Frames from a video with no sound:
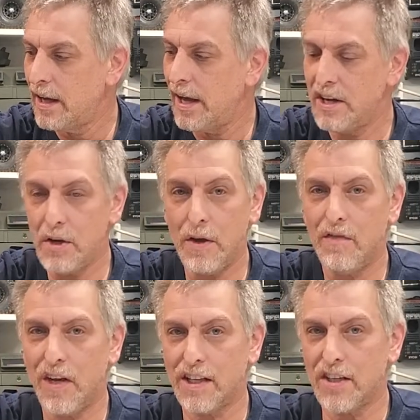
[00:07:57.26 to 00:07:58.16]
And you
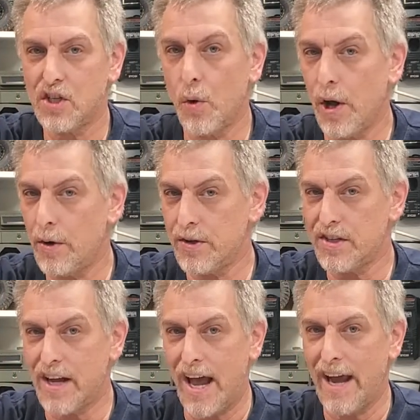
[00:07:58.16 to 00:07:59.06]
even get the Toyota
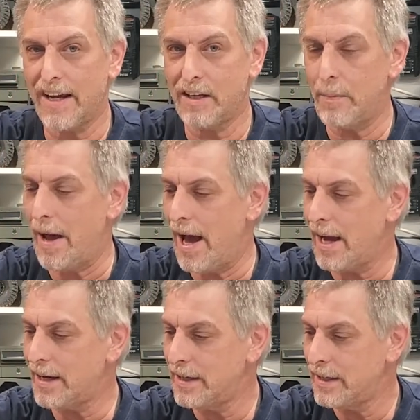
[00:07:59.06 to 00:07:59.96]
sag in the back,